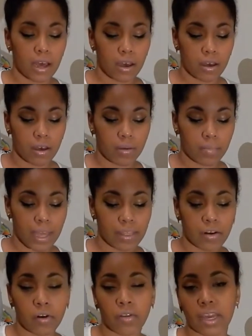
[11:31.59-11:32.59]

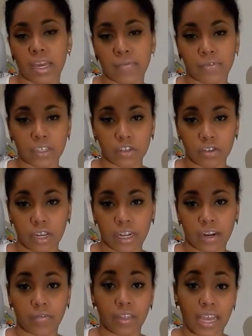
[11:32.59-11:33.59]
or they get
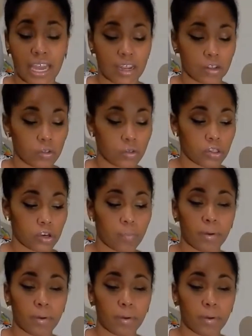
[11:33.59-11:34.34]
frustrated if they cannot do so.